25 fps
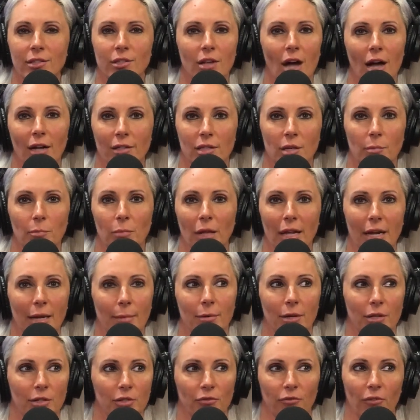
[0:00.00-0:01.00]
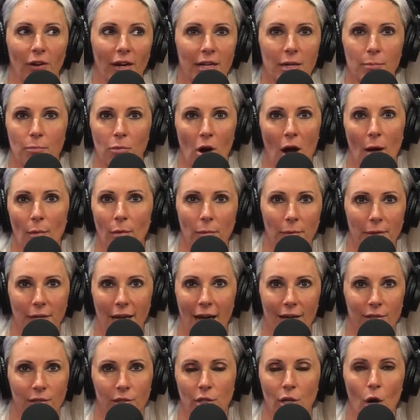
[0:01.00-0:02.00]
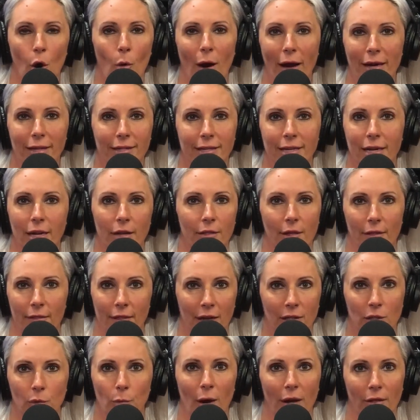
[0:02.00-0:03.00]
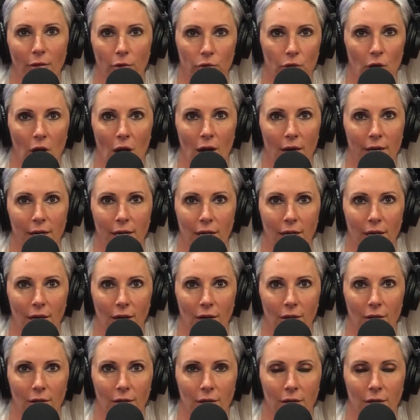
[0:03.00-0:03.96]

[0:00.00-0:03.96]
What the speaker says: not to blame, because Freddie probably has no idea that that's why there's hockey here.